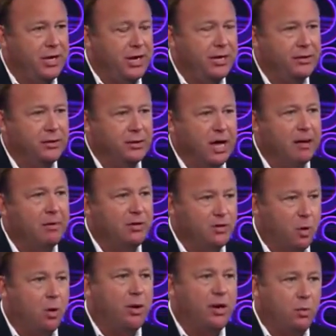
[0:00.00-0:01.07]
hit a
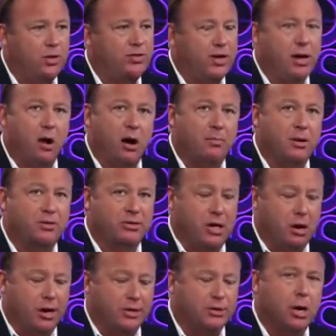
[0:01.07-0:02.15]
majority, which they are in most
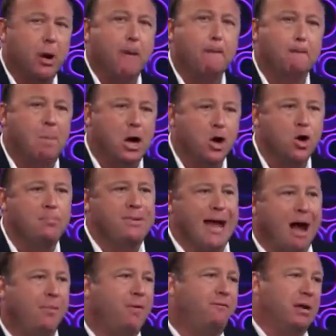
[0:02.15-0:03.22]
areas, boom,
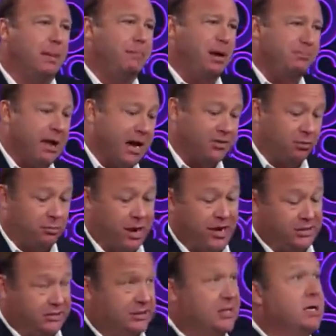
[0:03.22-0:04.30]
now they're flipping back to
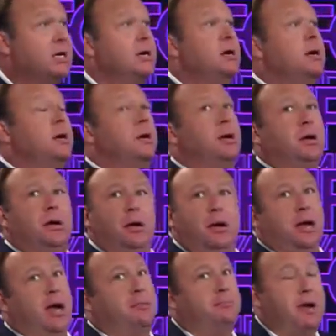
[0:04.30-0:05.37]
race.
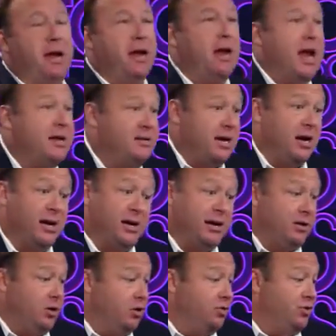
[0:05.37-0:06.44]
And, man, I tell you,
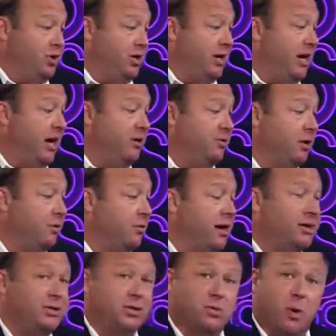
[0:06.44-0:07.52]
you see ignorant,
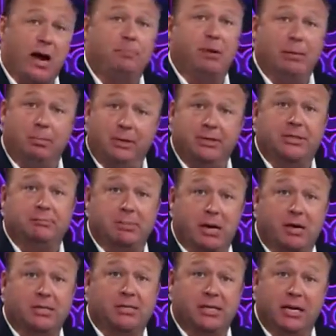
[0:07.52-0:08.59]
racist white people, it's
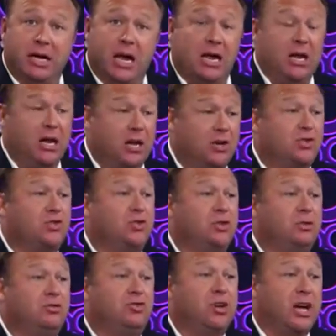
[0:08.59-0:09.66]
embarrassing. It is
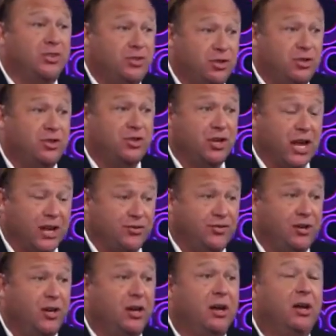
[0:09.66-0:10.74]
just as
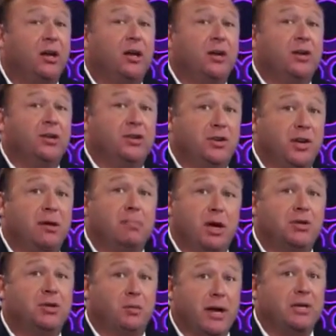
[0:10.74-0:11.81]
disgusting to see a
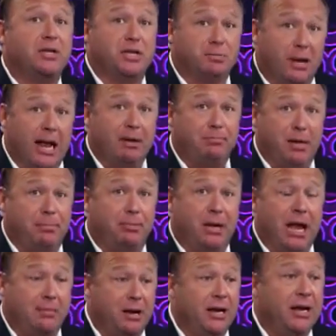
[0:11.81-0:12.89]
bunch of racist black people.
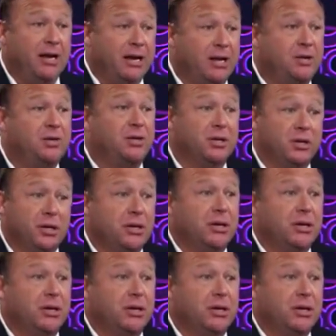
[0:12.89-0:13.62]
I mean, it is